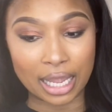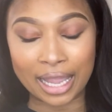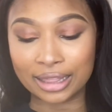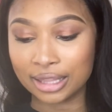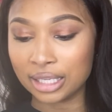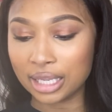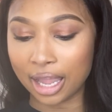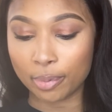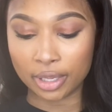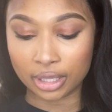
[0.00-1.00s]
I think
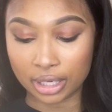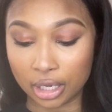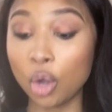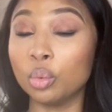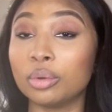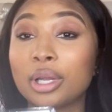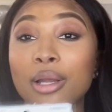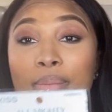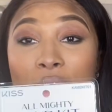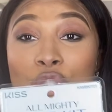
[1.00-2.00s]
I paid I
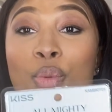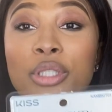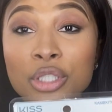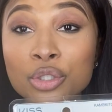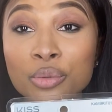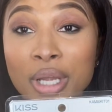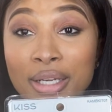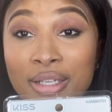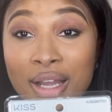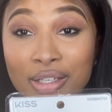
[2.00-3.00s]
paid
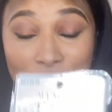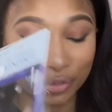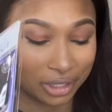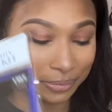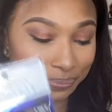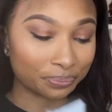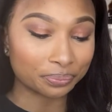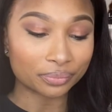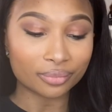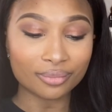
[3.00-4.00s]
$22.99 for it.
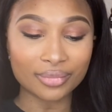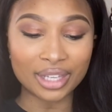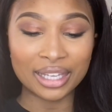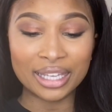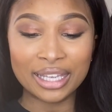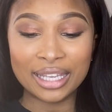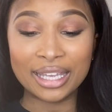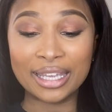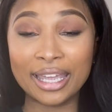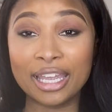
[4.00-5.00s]

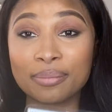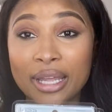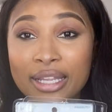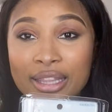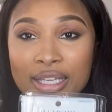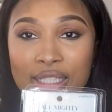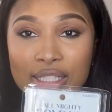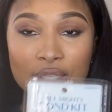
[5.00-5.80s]
It came like this.